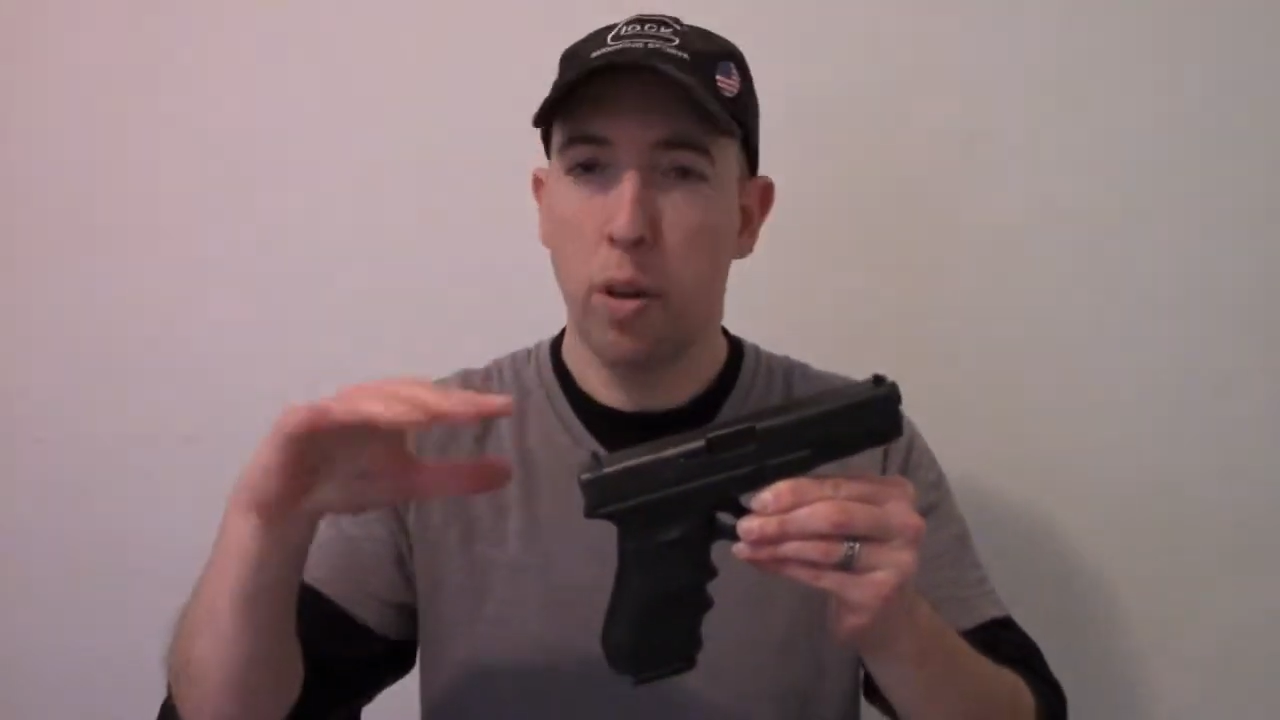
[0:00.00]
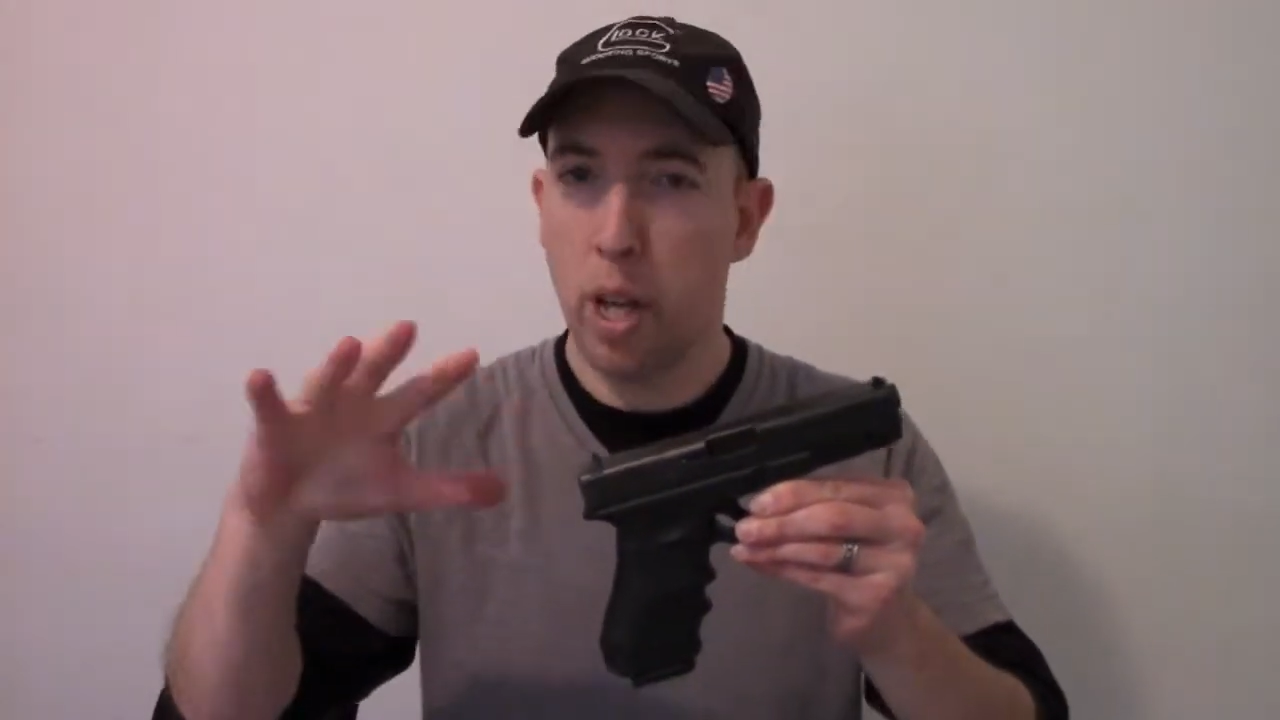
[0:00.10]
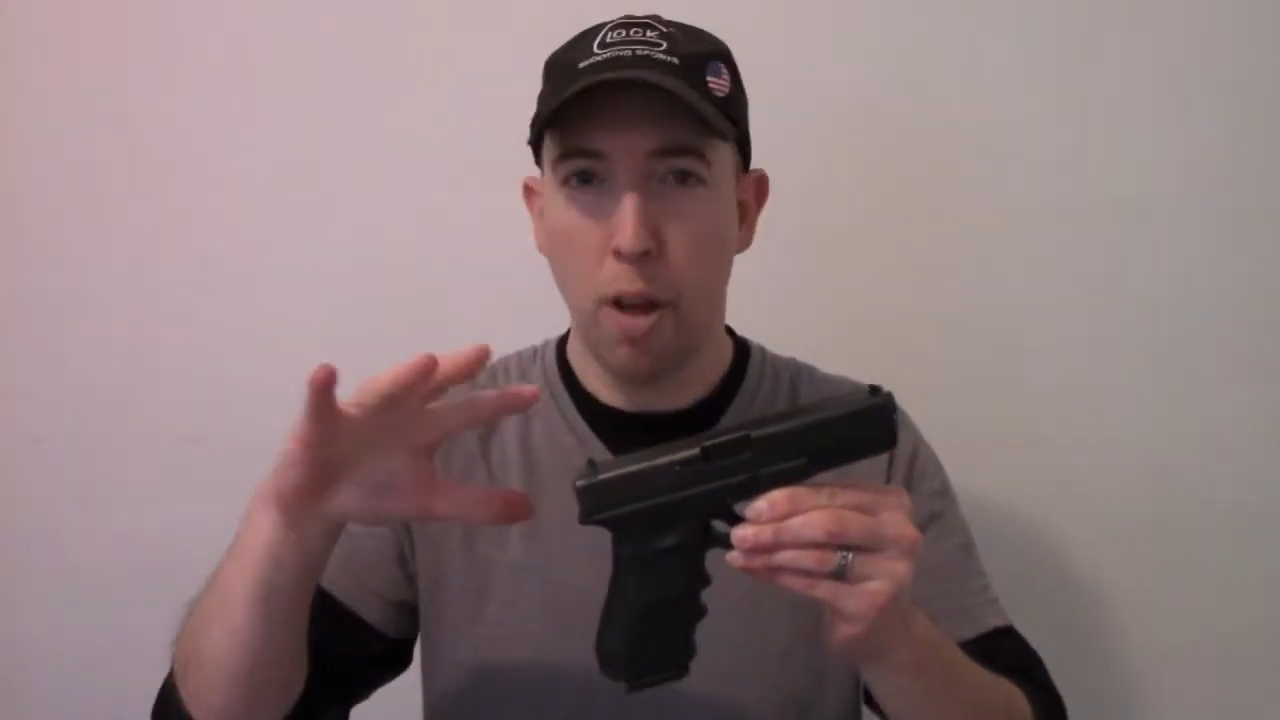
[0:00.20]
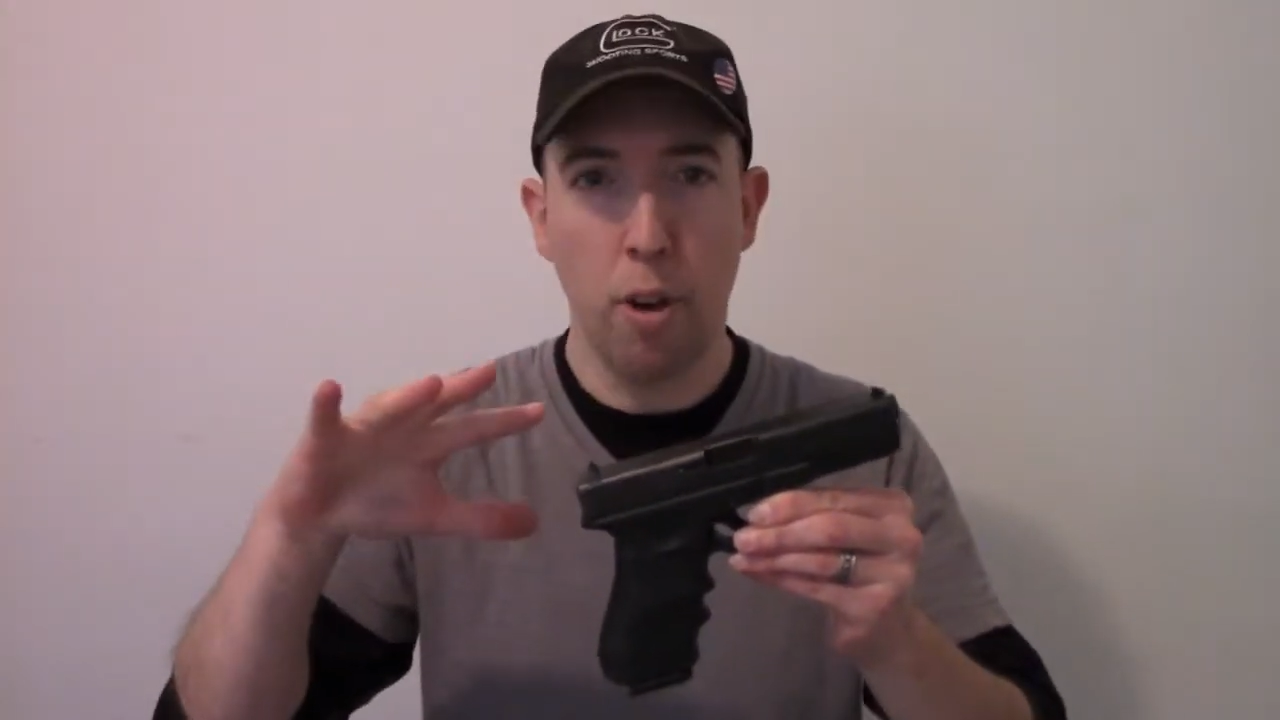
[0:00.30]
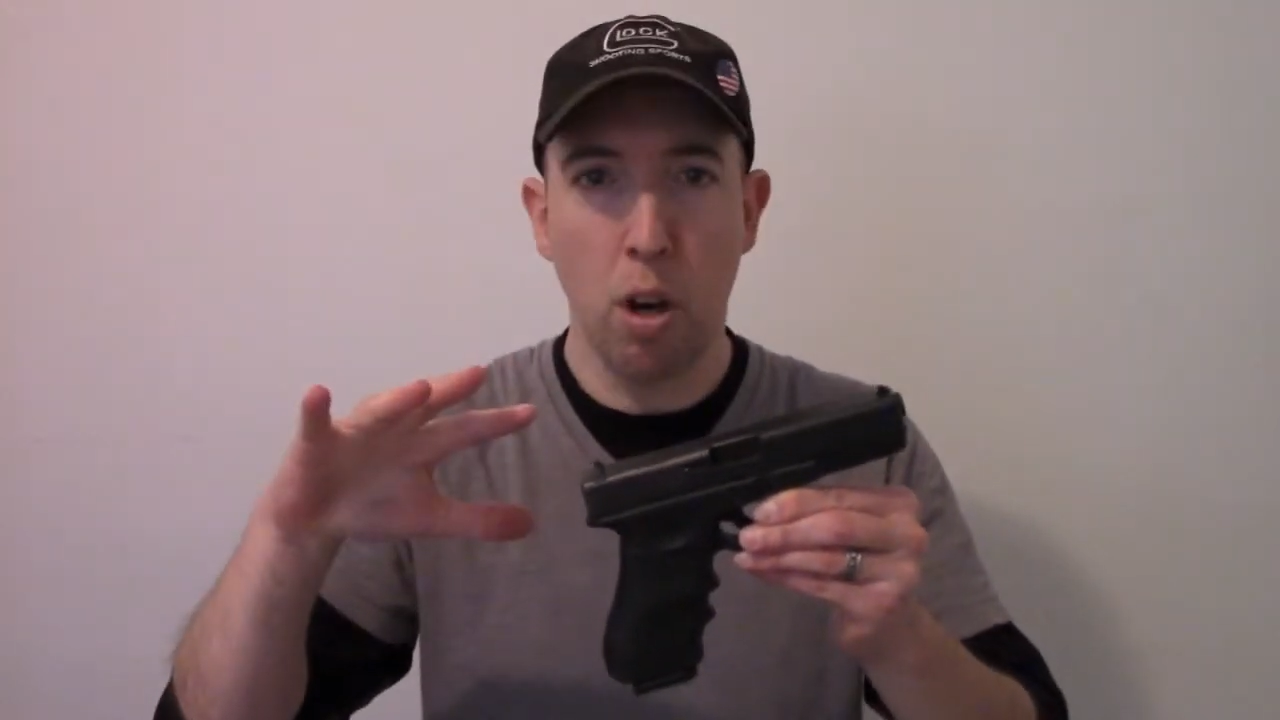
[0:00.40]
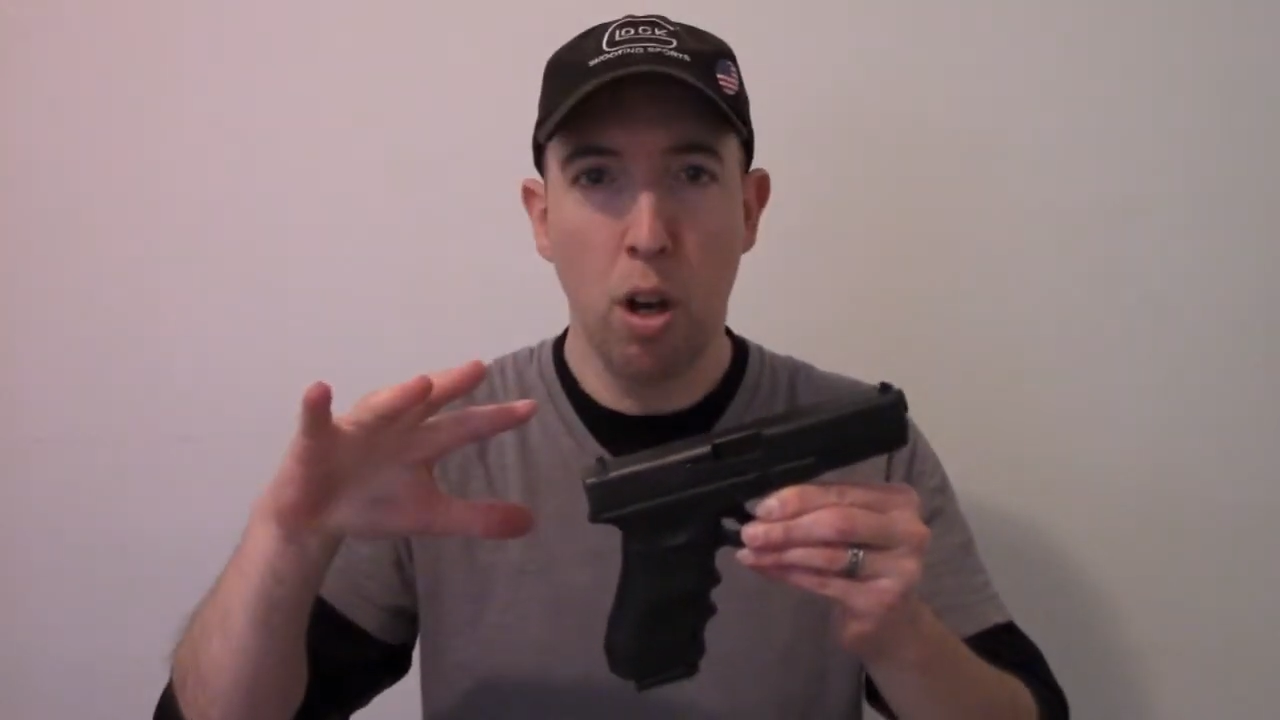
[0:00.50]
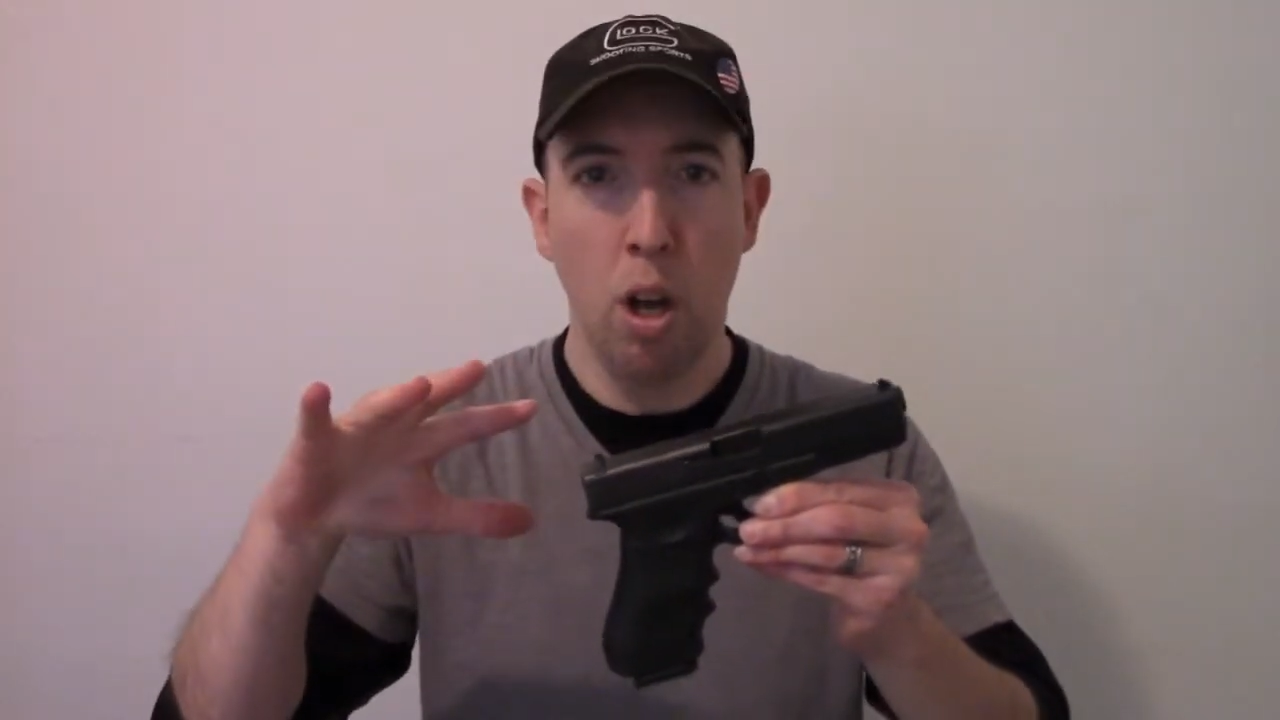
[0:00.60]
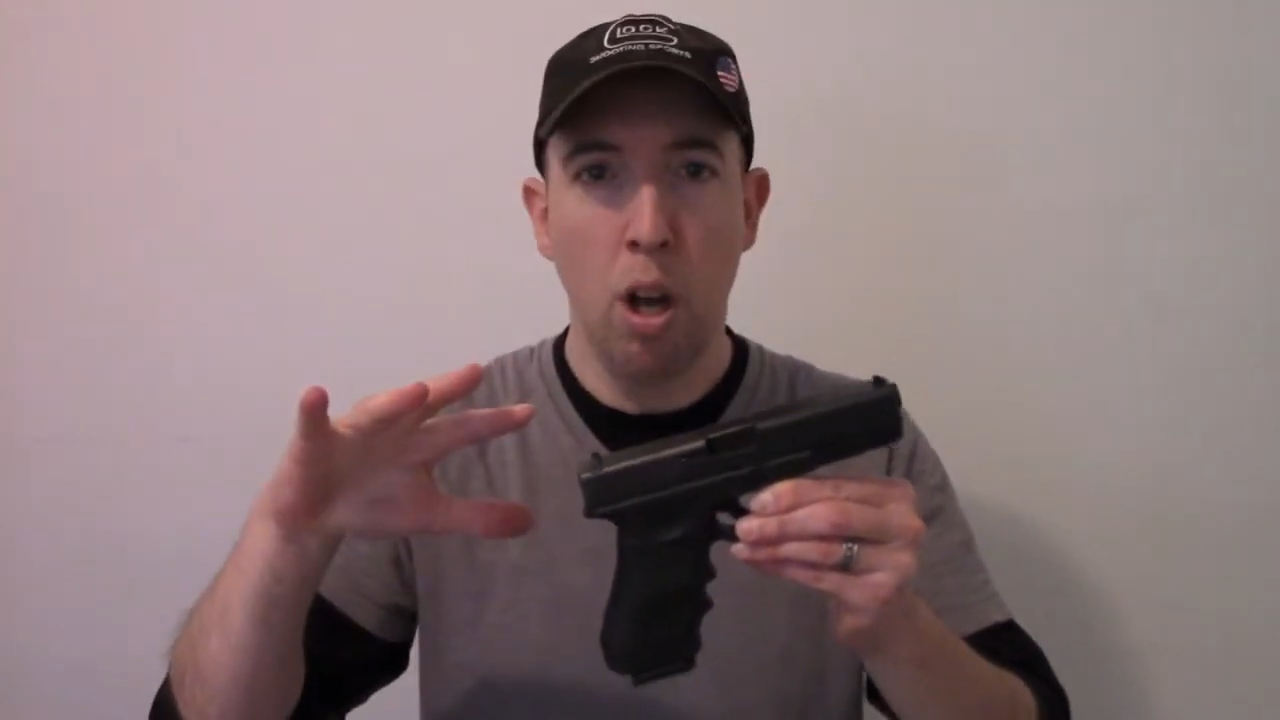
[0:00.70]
together,